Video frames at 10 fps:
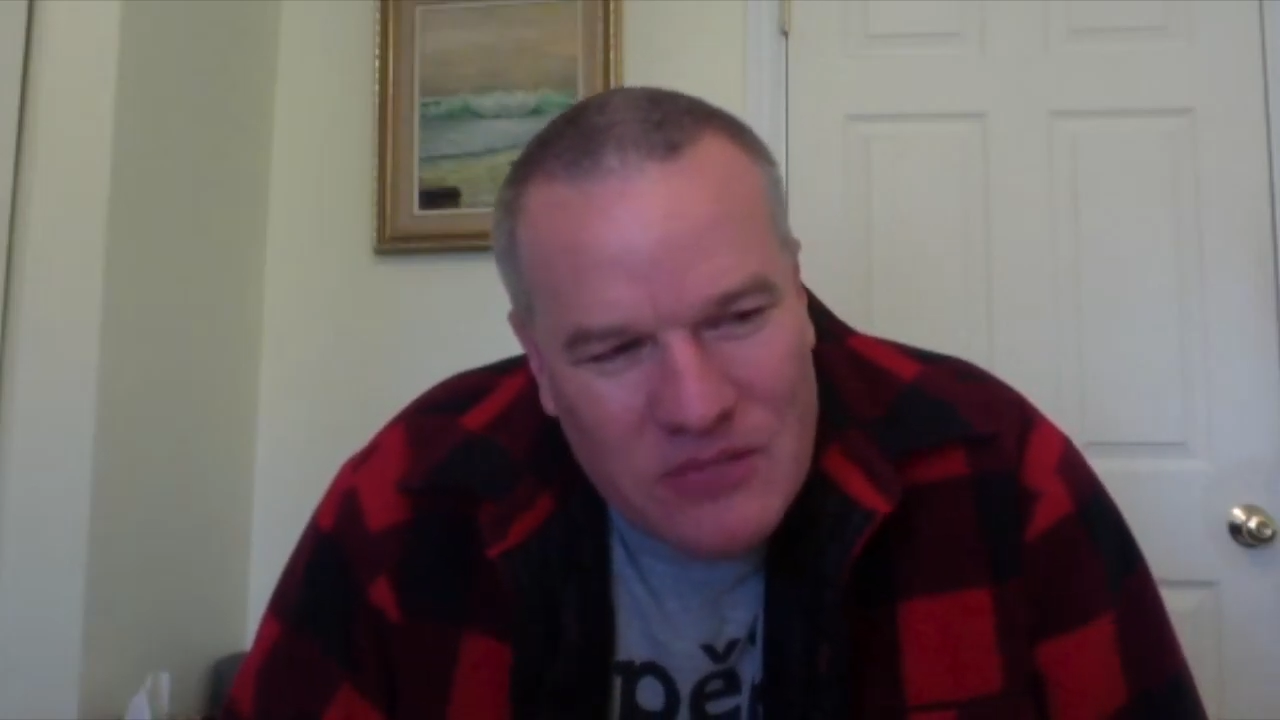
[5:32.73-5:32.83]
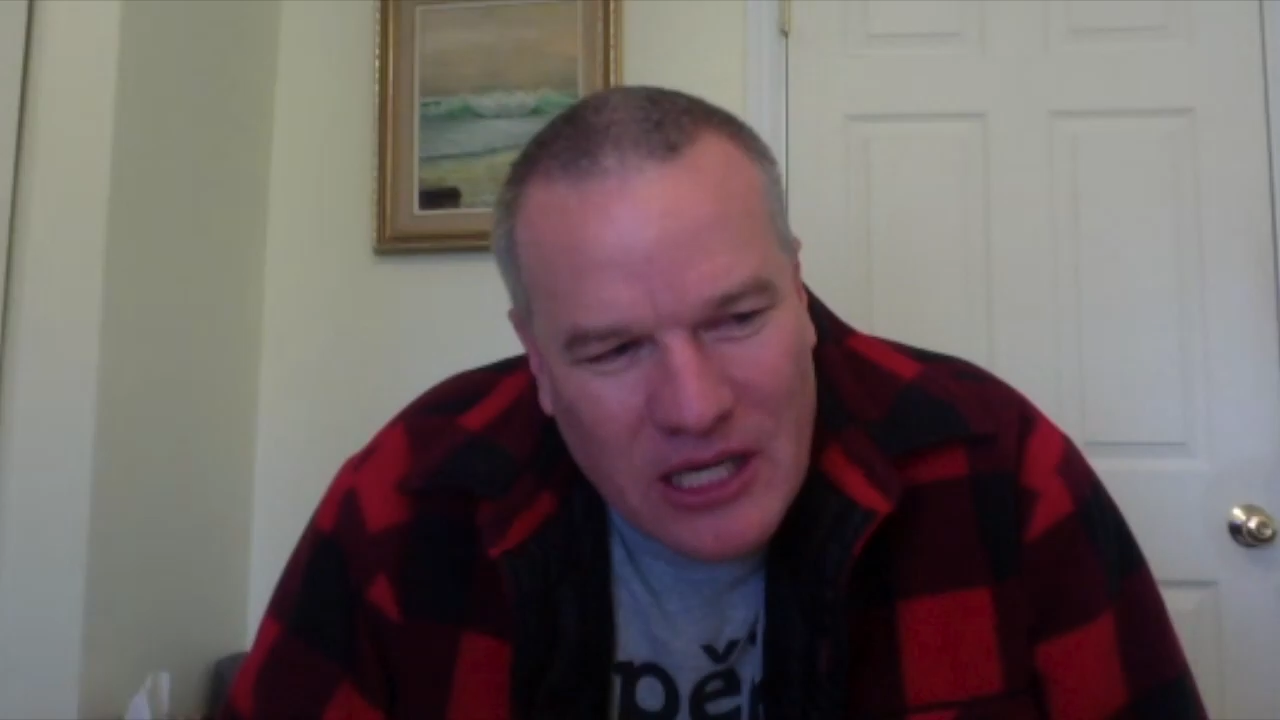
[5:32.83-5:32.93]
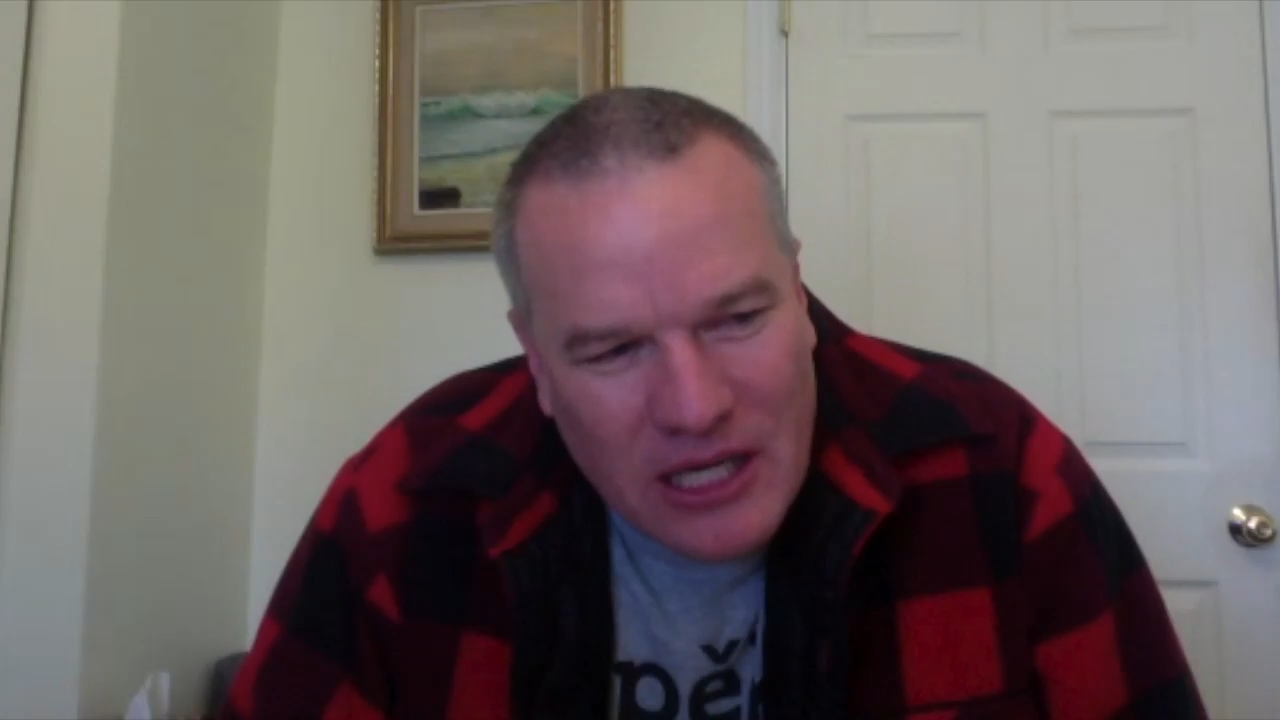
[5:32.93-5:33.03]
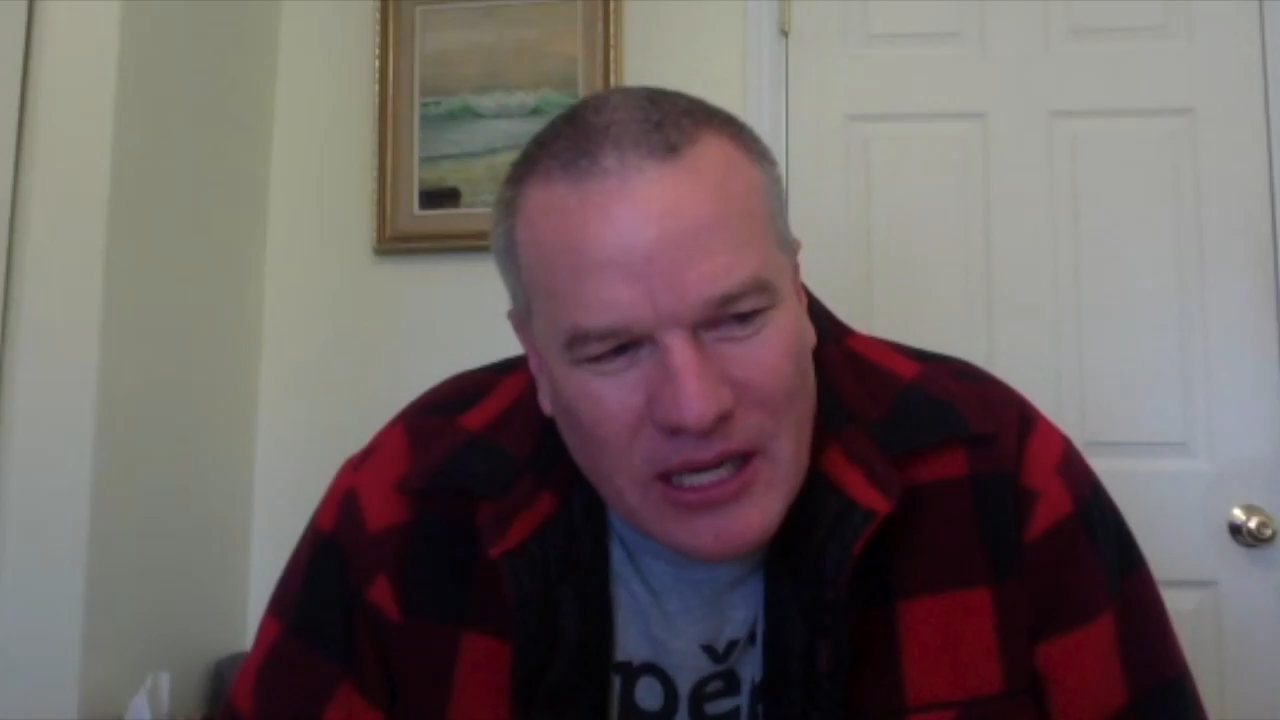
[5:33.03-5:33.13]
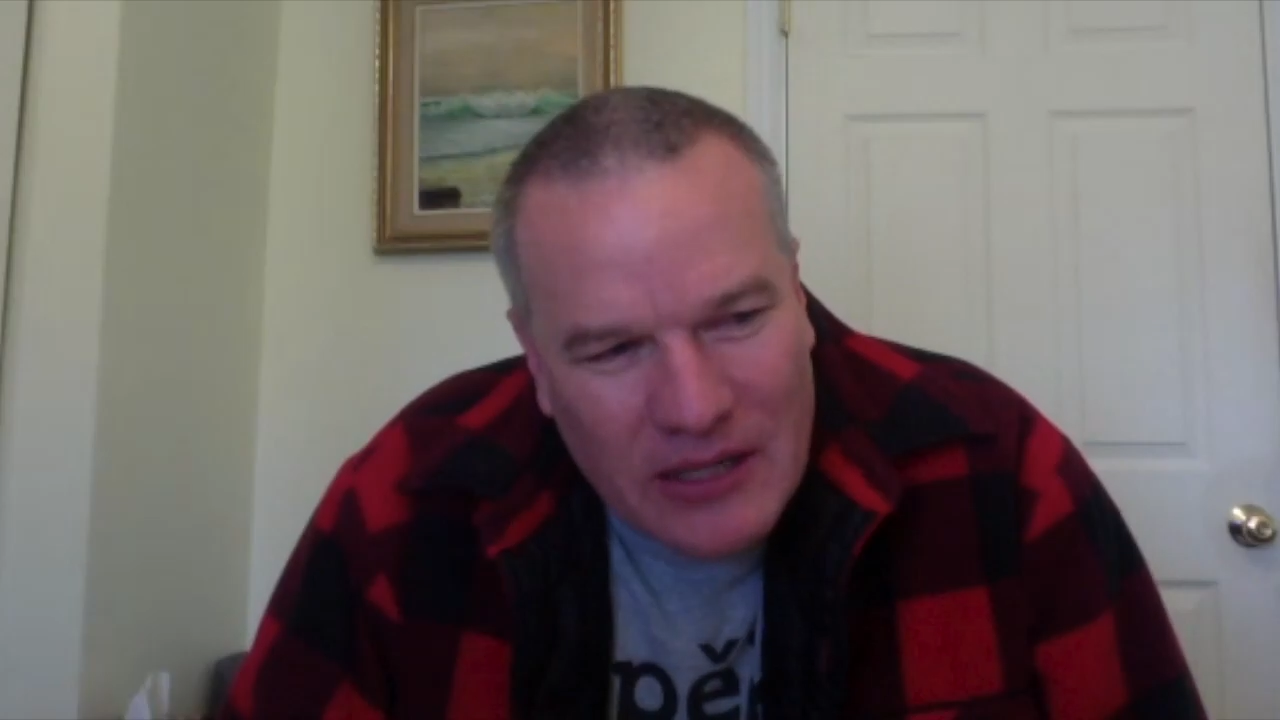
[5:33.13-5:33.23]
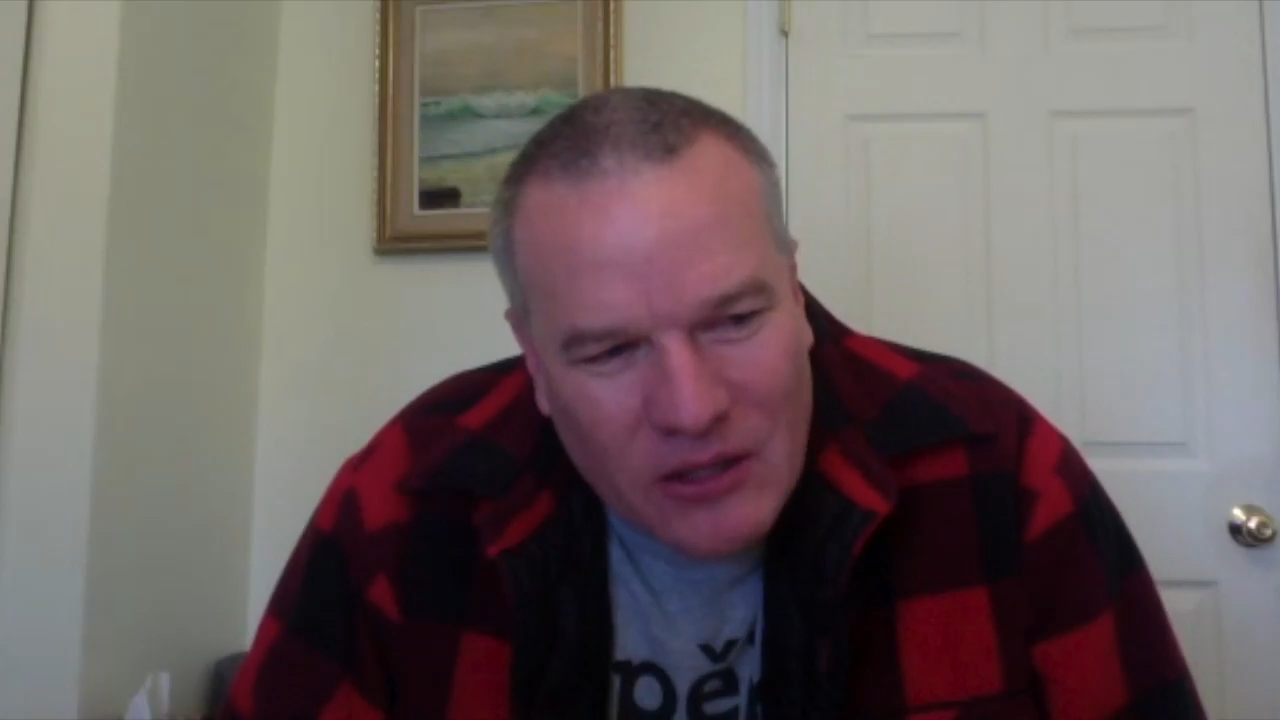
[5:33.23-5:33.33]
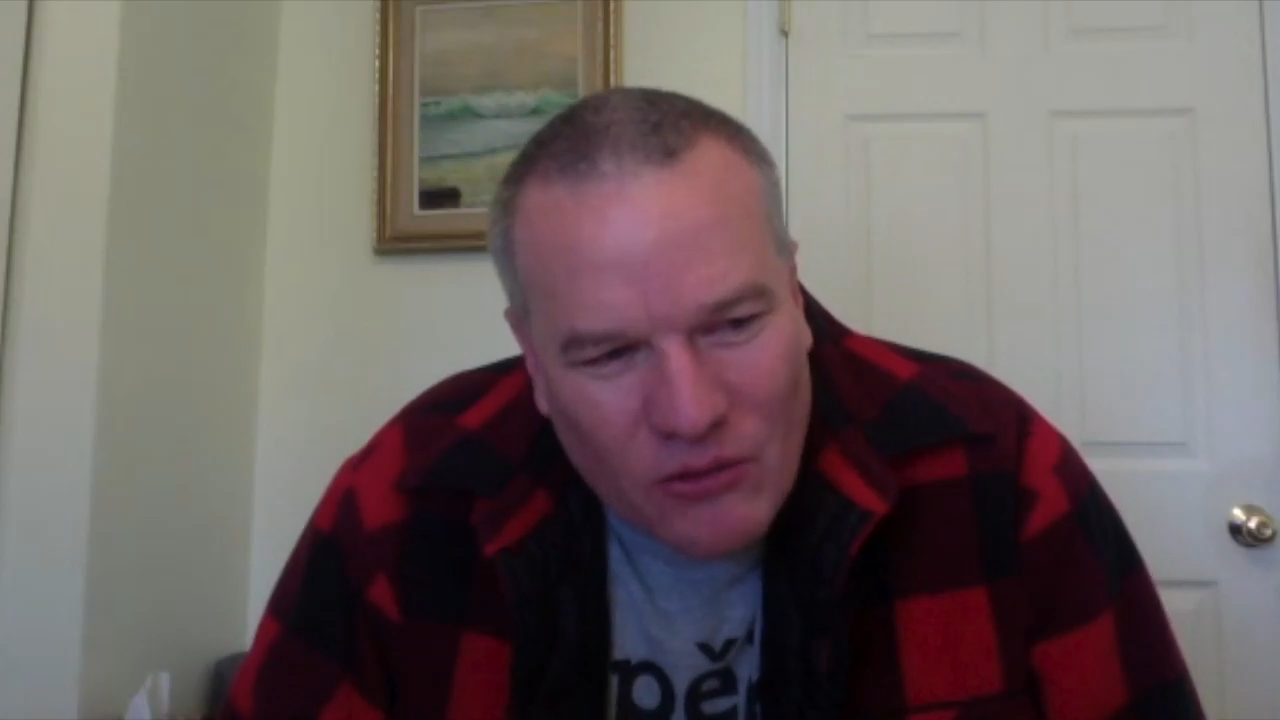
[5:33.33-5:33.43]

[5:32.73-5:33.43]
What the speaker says: checking out the